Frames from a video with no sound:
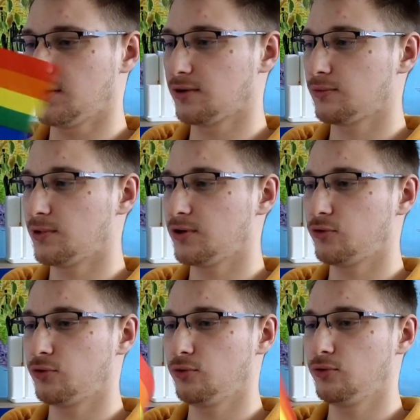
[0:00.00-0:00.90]
and one
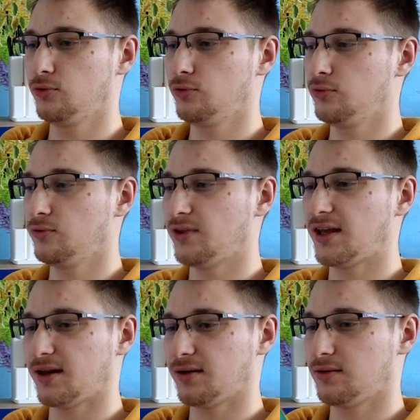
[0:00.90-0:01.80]
to do
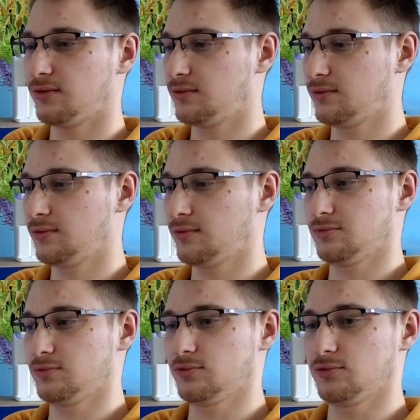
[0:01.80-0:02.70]
that.
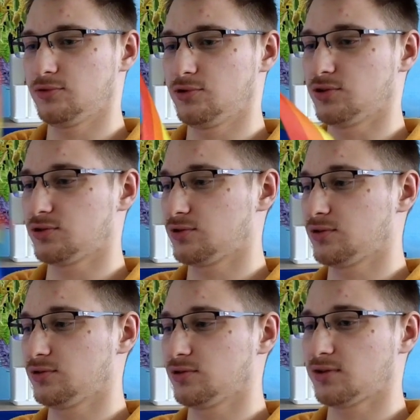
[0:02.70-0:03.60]
Jesus,
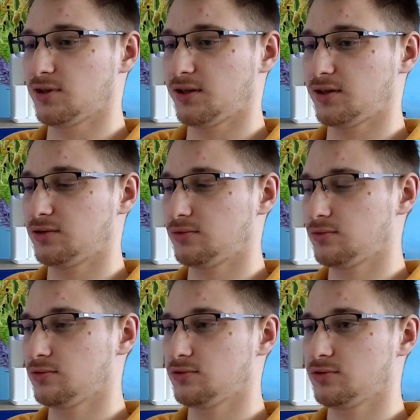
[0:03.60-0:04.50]
this is like
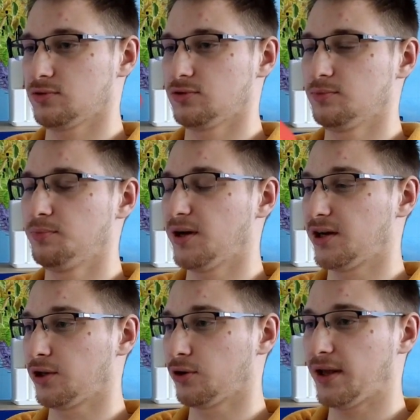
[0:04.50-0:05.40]

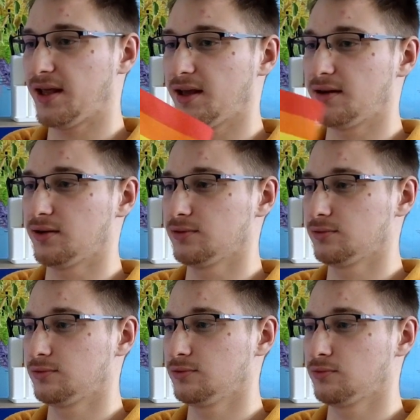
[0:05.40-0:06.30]
patting your head
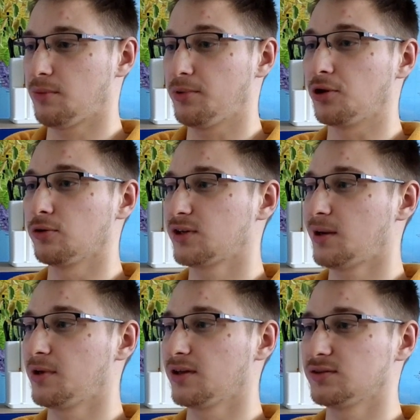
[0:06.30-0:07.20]
and rubbing your
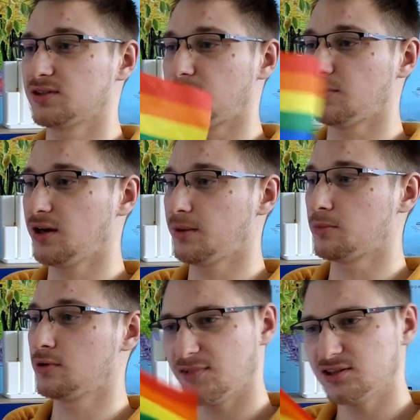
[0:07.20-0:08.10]
tummy at the same
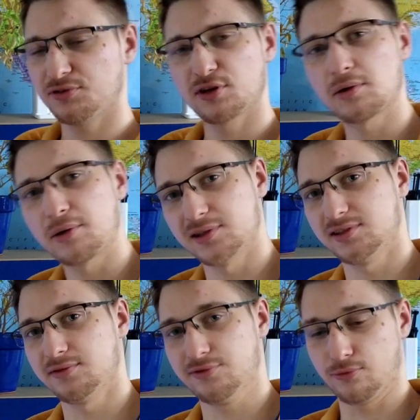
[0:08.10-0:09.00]
time. Let's figure out a
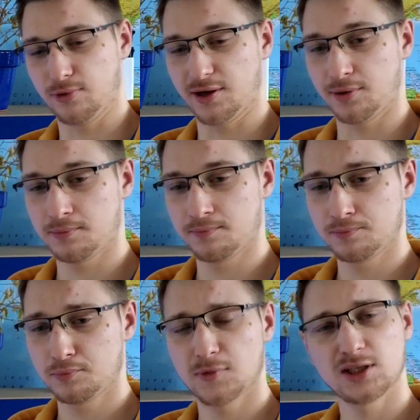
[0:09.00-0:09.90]
different way.
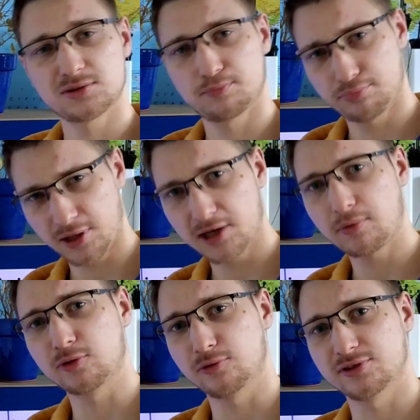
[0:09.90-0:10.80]
Let's play
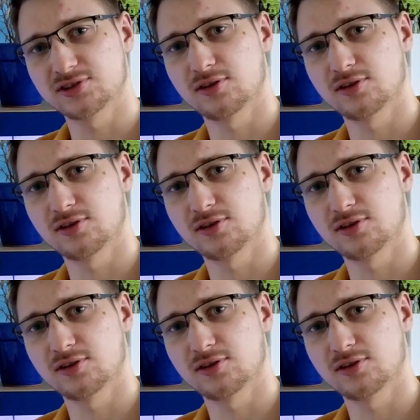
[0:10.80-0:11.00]
around with a